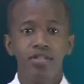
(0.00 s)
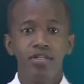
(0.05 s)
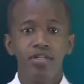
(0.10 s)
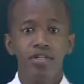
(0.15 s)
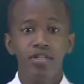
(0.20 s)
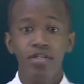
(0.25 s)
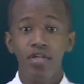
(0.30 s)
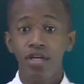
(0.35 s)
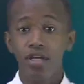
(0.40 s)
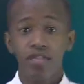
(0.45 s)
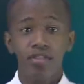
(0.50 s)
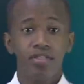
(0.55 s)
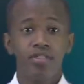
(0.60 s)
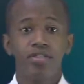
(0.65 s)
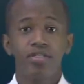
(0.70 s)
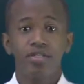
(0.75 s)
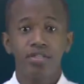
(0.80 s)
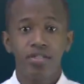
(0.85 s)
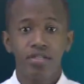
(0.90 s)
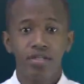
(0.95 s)

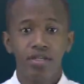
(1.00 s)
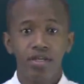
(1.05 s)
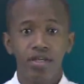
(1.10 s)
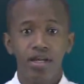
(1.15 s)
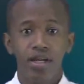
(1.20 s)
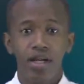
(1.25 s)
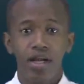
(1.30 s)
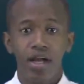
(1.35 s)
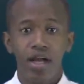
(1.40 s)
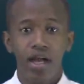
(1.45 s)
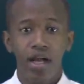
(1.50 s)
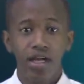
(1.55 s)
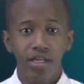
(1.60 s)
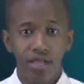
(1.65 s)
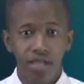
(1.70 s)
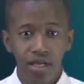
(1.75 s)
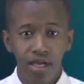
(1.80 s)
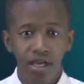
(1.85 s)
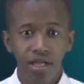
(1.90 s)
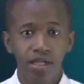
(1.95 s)
Yes, I
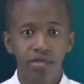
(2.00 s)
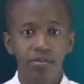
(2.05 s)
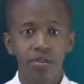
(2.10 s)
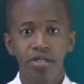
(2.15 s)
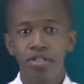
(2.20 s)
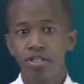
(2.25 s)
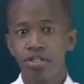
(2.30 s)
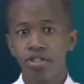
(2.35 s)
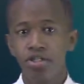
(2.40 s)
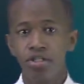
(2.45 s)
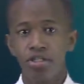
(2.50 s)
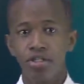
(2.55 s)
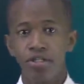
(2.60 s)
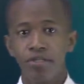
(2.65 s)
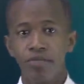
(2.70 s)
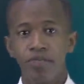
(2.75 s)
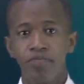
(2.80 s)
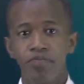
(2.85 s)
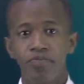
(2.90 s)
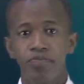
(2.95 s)
can, my teacher.
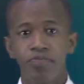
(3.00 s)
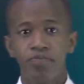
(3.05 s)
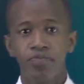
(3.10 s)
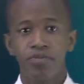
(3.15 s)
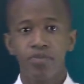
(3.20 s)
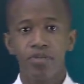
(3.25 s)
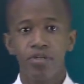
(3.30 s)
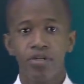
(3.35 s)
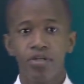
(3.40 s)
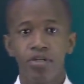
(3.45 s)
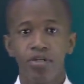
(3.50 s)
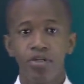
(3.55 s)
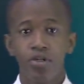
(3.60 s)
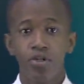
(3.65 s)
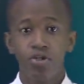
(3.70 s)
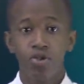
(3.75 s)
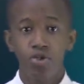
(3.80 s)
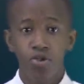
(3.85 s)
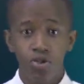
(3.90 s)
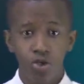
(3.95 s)

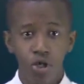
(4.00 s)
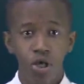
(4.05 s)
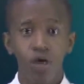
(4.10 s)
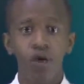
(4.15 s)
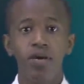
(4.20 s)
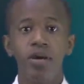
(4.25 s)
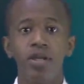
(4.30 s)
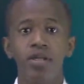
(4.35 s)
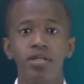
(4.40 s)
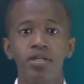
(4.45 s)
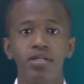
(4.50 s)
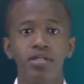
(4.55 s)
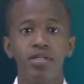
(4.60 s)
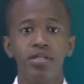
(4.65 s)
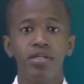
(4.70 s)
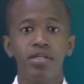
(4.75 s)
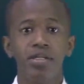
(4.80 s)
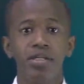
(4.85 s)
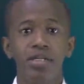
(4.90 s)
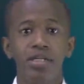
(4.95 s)
Towel,
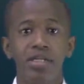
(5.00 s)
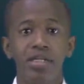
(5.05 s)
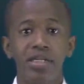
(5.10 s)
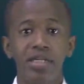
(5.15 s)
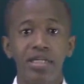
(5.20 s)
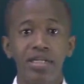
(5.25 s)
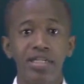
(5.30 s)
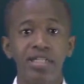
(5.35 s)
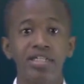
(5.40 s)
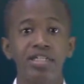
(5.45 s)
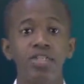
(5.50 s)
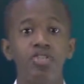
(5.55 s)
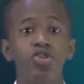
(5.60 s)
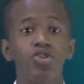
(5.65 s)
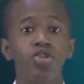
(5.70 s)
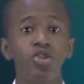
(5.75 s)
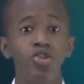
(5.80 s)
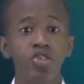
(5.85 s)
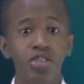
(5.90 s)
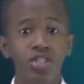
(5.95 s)
it is
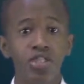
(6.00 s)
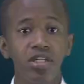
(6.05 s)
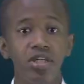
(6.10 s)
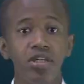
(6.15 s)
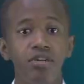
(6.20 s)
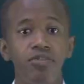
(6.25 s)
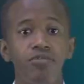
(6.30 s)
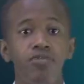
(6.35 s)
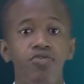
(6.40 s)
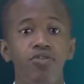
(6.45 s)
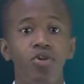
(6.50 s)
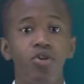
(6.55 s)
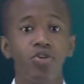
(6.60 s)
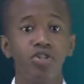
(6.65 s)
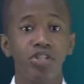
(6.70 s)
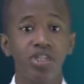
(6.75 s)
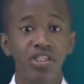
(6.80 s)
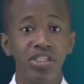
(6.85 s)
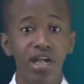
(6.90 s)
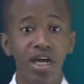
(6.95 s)
used for
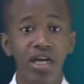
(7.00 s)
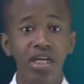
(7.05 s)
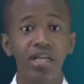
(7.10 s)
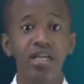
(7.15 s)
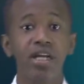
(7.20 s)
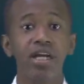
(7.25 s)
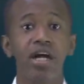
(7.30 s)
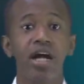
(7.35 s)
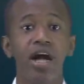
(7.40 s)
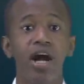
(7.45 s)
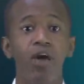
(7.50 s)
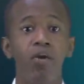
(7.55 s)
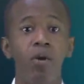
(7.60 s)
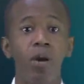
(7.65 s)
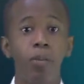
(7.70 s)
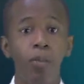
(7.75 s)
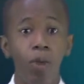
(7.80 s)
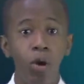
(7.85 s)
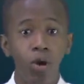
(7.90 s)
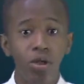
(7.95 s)
drying our
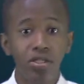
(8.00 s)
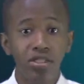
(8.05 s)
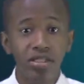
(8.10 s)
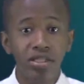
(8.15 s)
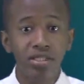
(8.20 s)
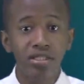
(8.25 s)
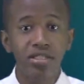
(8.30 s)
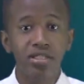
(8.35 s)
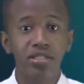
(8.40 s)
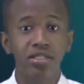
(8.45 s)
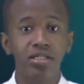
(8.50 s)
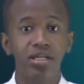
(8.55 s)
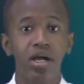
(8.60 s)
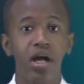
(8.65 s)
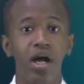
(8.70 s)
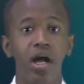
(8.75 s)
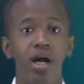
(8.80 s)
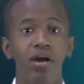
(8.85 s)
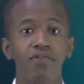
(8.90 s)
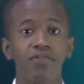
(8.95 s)
bodies
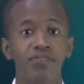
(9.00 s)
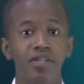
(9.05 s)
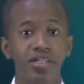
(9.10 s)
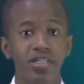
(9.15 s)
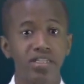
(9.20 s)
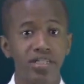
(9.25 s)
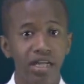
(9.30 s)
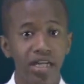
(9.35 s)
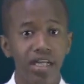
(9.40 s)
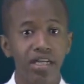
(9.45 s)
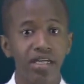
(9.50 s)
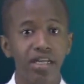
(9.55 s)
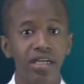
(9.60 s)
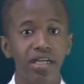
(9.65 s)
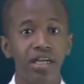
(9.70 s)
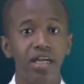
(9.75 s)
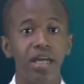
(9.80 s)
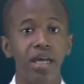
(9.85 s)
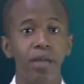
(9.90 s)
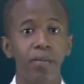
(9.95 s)
after taking
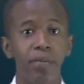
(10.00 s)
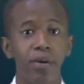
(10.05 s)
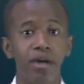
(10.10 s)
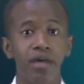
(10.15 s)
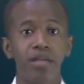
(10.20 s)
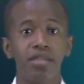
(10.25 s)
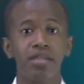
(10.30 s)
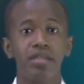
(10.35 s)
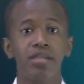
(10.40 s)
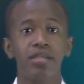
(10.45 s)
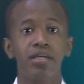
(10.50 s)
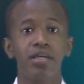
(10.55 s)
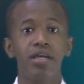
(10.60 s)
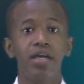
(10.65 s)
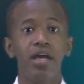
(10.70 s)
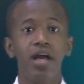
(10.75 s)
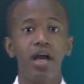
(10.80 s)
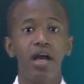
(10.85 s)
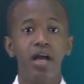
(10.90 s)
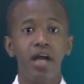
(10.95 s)
a bath
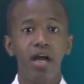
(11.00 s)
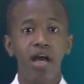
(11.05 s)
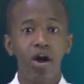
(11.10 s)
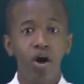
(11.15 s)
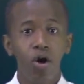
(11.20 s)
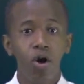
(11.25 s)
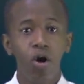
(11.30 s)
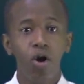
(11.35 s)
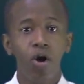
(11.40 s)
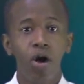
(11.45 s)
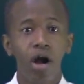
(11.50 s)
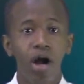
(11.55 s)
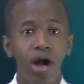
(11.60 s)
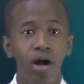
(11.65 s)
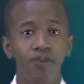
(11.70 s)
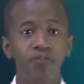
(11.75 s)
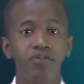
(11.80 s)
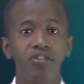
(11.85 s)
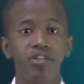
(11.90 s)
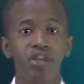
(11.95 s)
or
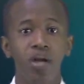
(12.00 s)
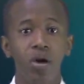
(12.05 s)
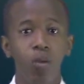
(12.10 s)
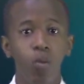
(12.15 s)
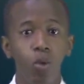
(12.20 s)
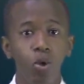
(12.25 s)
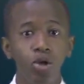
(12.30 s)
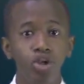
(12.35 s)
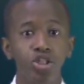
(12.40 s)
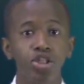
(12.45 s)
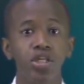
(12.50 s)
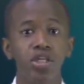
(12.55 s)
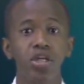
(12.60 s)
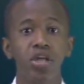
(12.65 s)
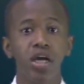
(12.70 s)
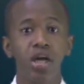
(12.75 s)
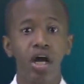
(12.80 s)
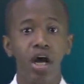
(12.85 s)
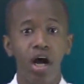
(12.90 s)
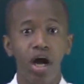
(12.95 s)
after washing
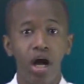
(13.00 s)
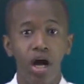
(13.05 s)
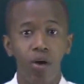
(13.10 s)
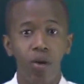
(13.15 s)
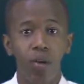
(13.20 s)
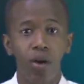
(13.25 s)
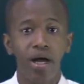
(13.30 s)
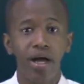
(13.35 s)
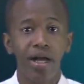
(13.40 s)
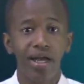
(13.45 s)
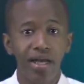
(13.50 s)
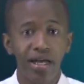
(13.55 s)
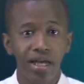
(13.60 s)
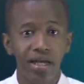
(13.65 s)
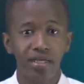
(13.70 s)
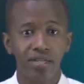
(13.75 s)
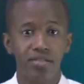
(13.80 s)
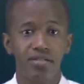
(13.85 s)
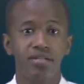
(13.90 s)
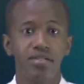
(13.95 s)
our
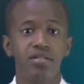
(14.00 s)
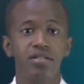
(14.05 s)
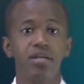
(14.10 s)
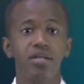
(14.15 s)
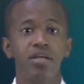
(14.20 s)
hands.